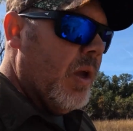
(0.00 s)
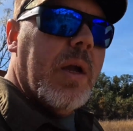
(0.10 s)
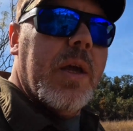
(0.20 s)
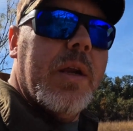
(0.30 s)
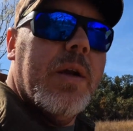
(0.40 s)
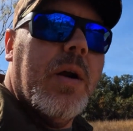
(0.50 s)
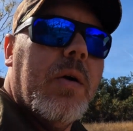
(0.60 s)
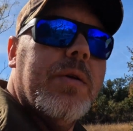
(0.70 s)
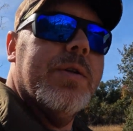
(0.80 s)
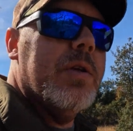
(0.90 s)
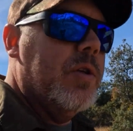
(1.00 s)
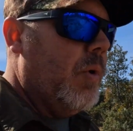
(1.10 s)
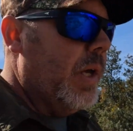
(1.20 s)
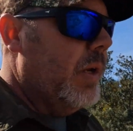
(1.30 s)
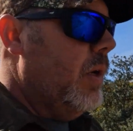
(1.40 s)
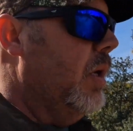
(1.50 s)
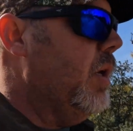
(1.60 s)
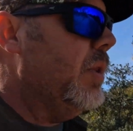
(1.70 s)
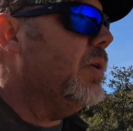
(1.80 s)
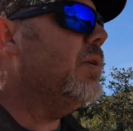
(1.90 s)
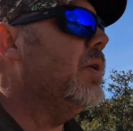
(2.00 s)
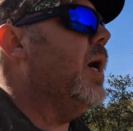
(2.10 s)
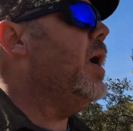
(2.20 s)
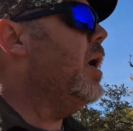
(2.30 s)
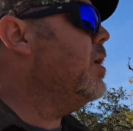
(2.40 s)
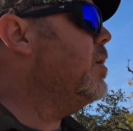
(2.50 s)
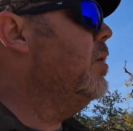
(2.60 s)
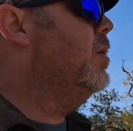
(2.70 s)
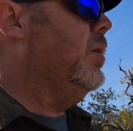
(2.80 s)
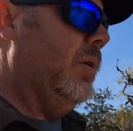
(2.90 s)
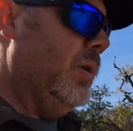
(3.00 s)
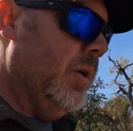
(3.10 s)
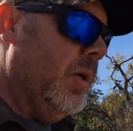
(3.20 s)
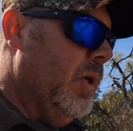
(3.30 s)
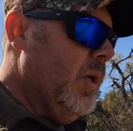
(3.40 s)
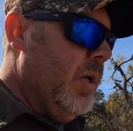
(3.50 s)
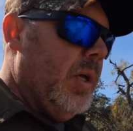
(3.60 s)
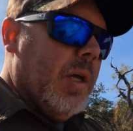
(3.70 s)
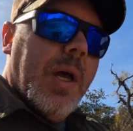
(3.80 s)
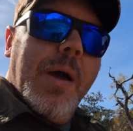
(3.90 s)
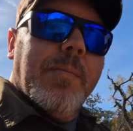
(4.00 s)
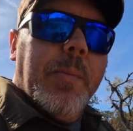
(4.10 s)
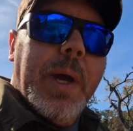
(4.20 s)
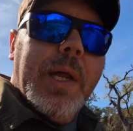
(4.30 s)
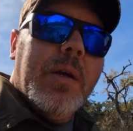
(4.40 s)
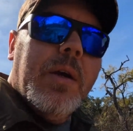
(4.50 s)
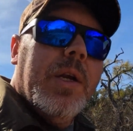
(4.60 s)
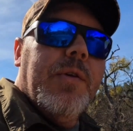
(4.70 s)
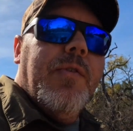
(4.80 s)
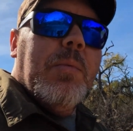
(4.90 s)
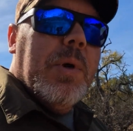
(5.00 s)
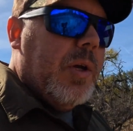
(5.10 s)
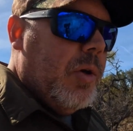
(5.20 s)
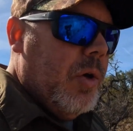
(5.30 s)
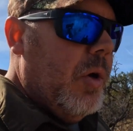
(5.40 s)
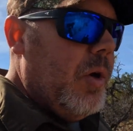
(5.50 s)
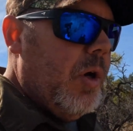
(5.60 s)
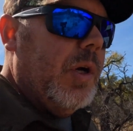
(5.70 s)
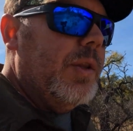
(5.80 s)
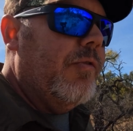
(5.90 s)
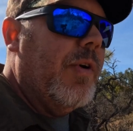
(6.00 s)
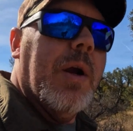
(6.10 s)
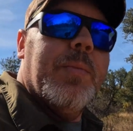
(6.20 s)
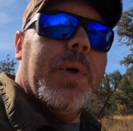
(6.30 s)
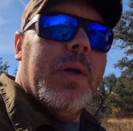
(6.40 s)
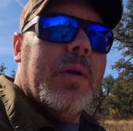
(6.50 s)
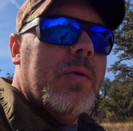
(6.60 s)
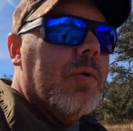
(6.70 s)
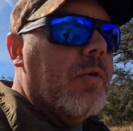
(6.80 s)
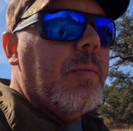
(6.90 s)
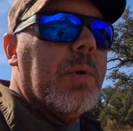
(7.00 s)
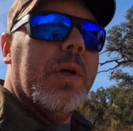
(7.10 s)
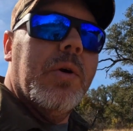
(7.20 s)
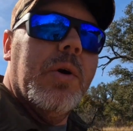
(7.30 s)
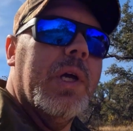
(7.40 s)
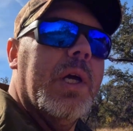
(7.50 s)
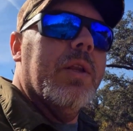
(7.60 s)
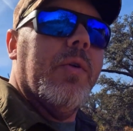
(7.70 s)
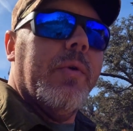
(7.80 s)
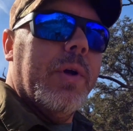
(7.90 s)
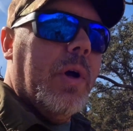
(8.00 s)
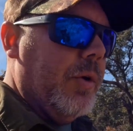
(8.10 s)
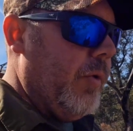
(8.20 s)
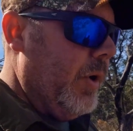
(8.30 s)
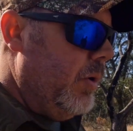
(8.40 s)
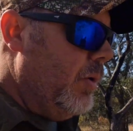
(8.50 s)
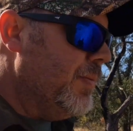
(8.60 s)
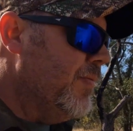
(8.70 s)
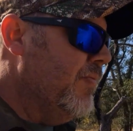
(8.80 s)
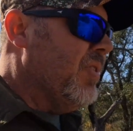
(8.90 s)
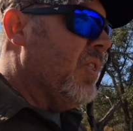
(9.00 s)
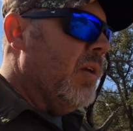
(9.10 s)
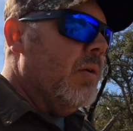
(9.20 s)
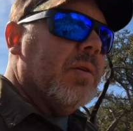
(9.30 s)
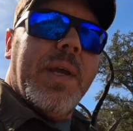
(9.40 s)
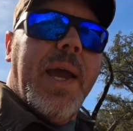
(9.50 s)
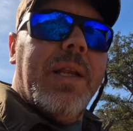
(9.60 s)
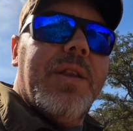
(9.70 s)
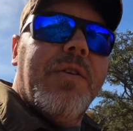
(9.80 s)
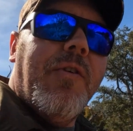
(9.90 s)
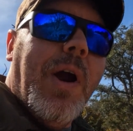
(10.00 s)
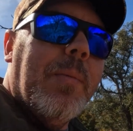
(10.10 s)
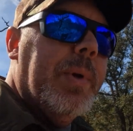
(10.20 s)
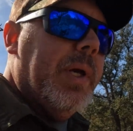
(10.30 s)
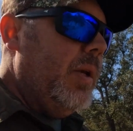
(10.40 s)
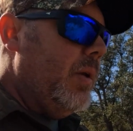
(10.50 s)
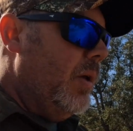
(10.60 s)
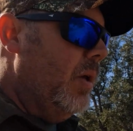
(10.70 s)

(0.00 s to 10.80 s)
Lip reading: get it all situated, and then tonight I'm debating on if I'm going to cook on the fire pit or if I'm going to cook in the grill, on the grill. Sadly, the fire pit,